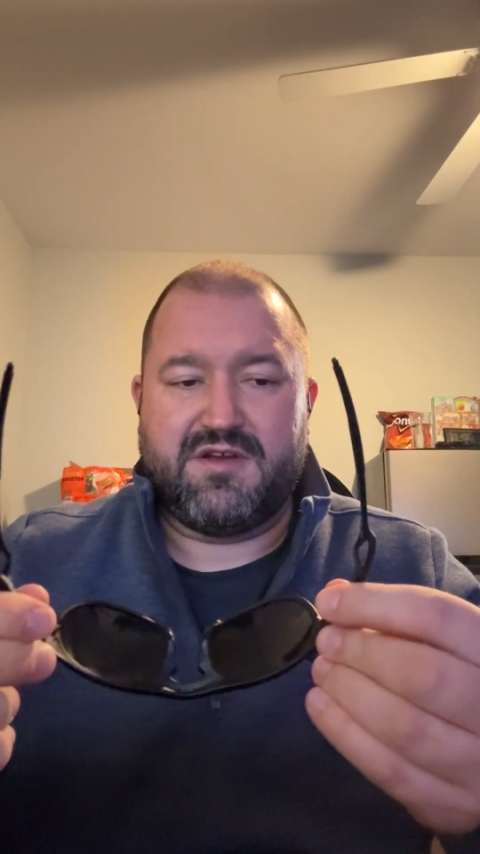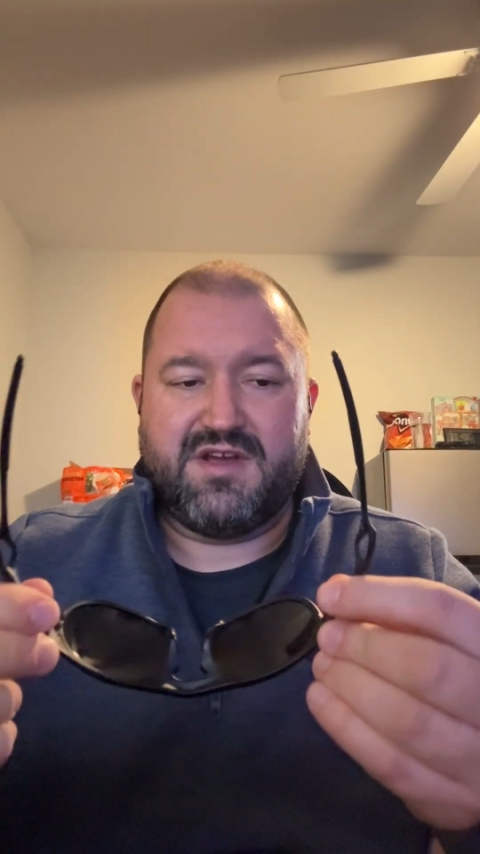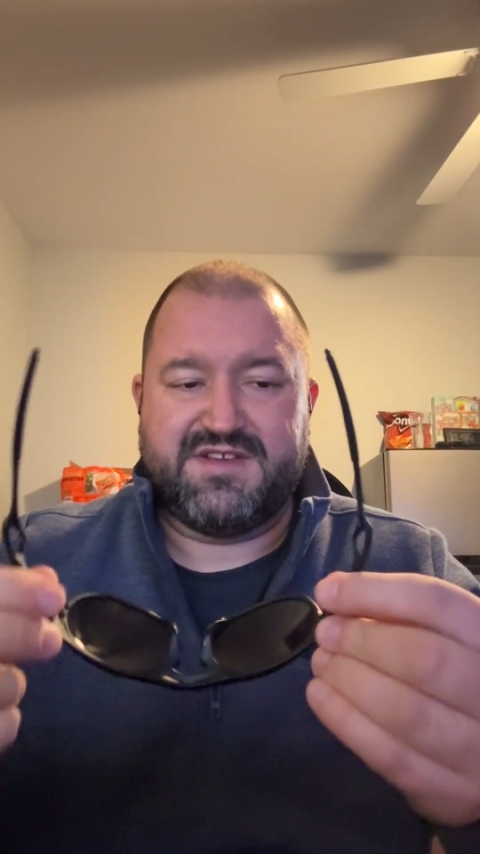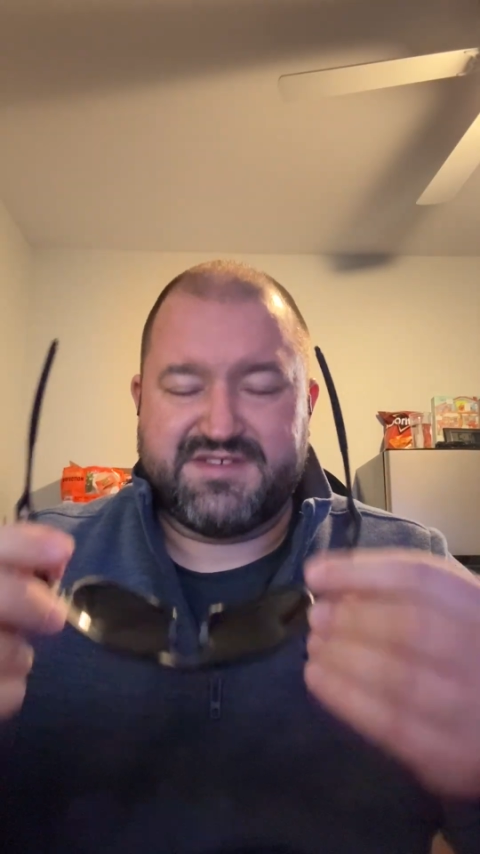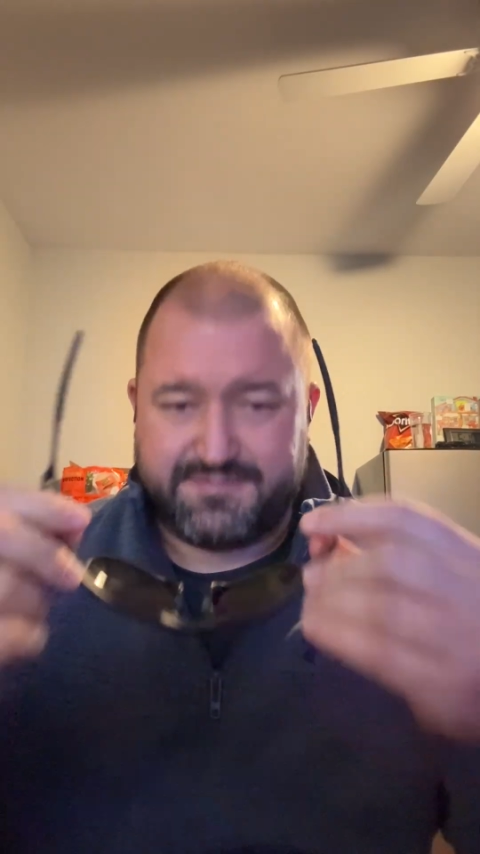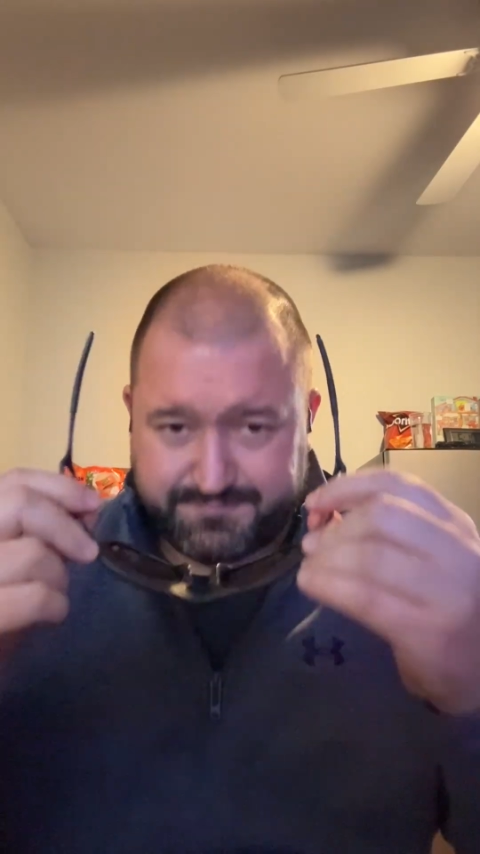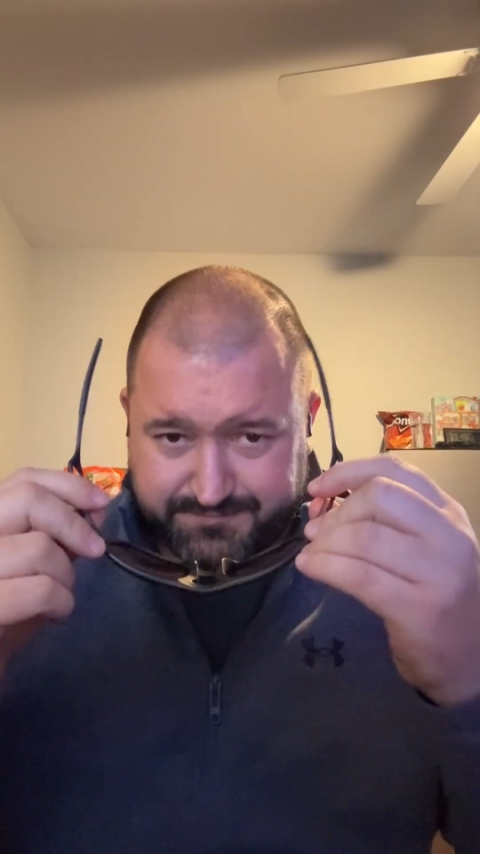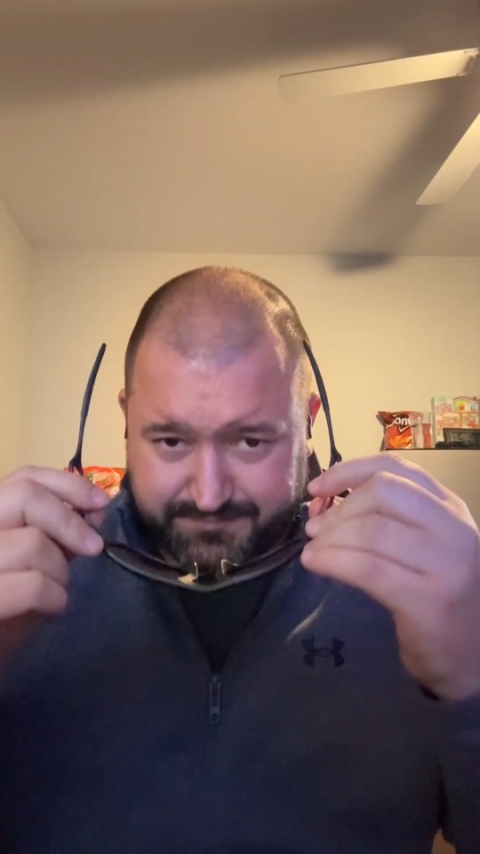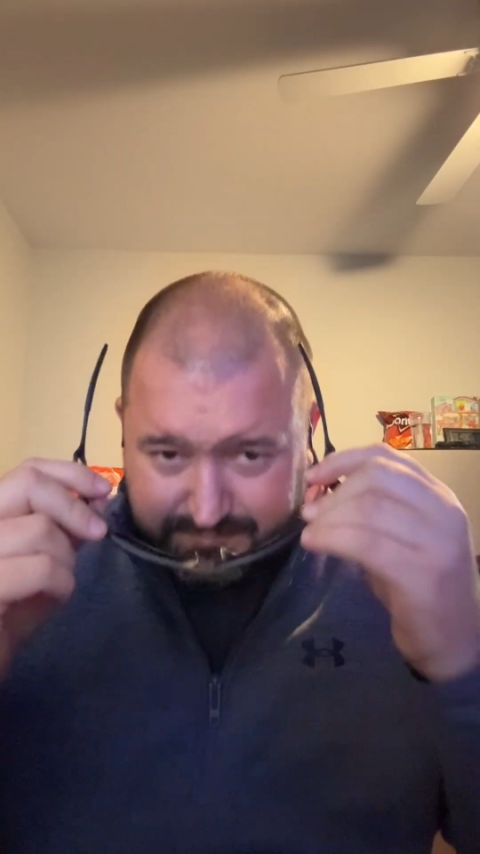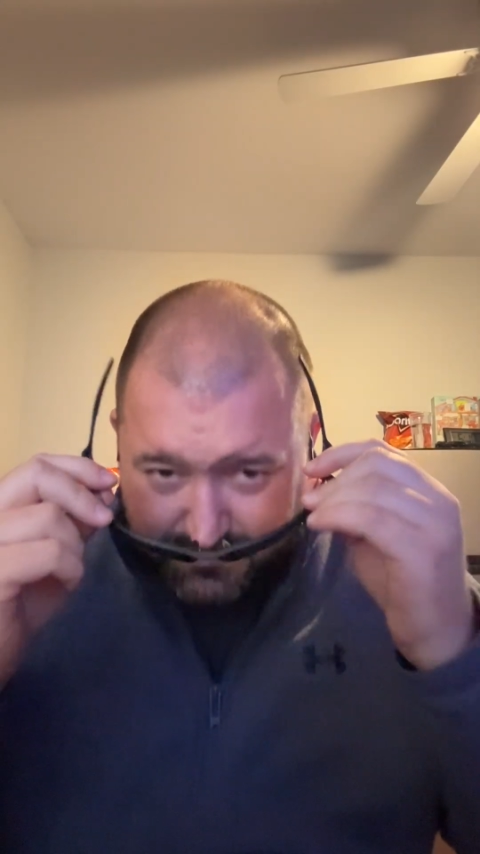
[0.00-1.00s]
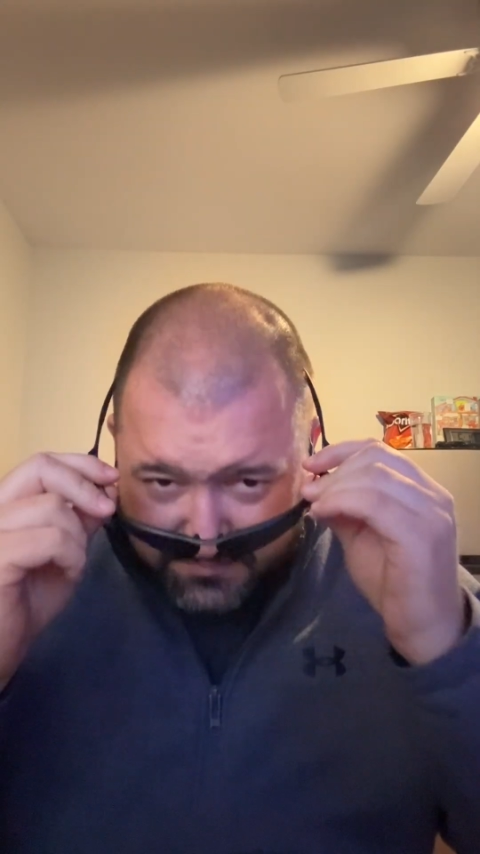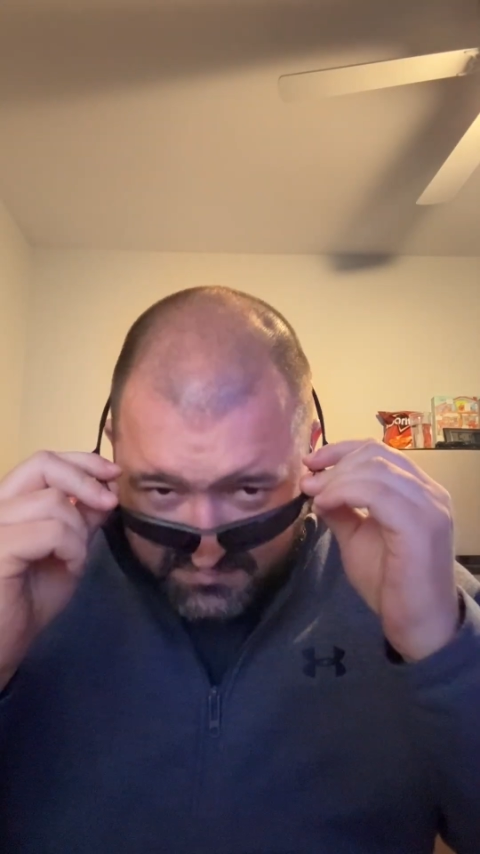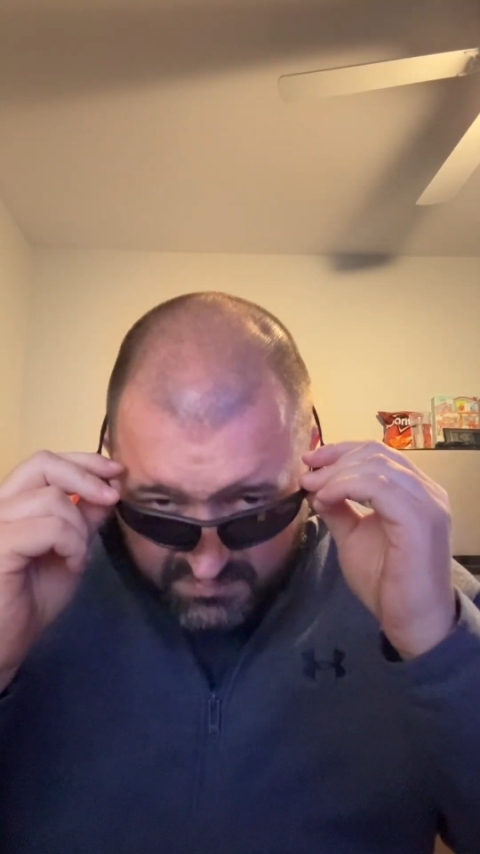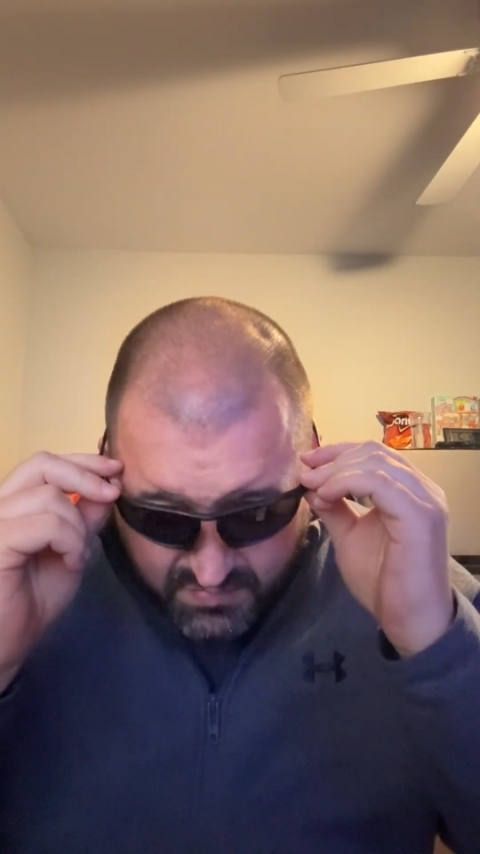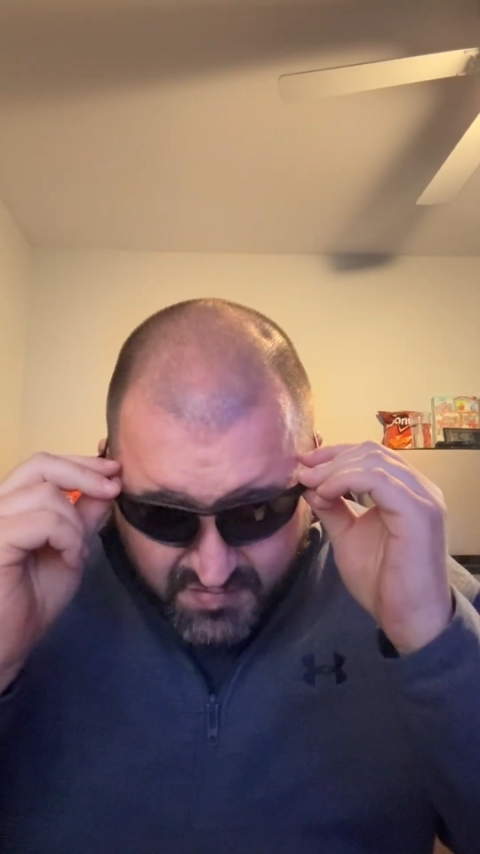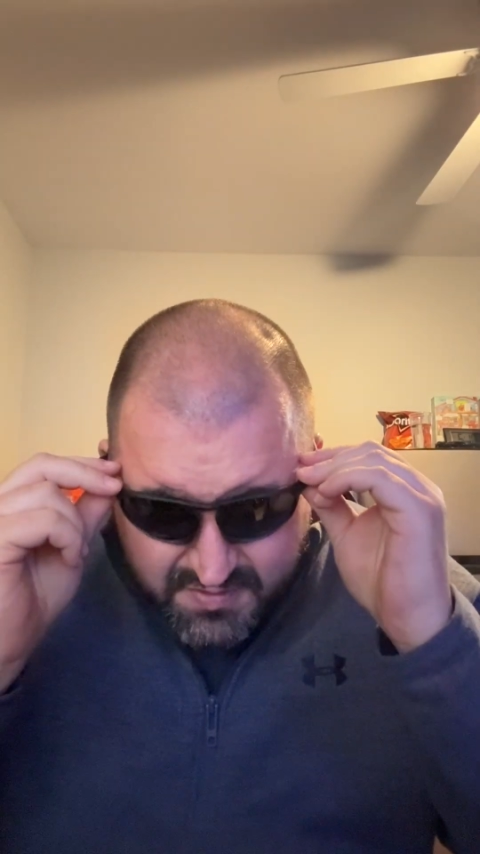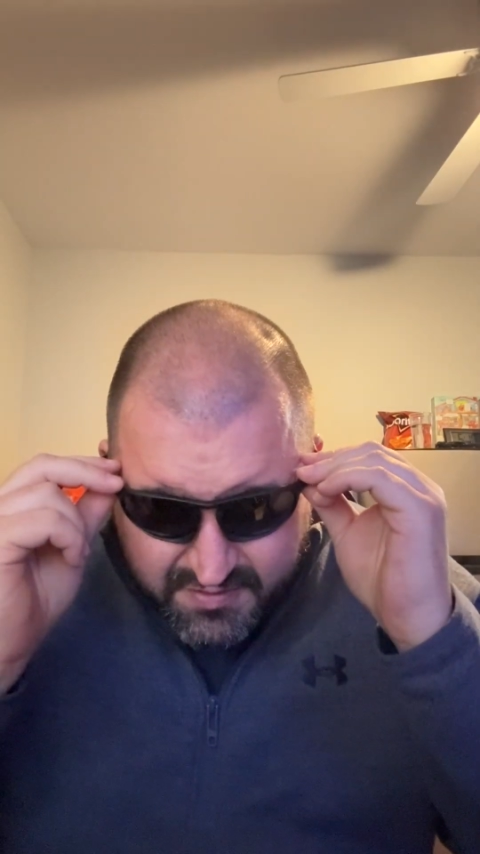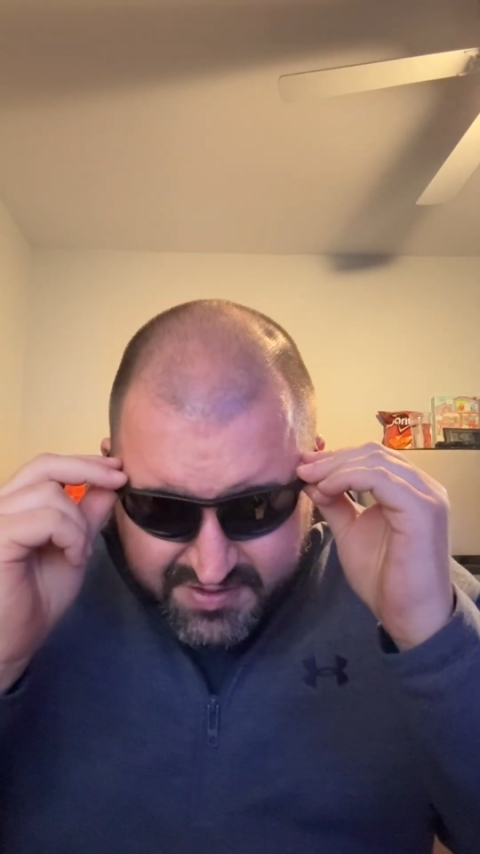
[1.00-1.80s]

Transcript: they're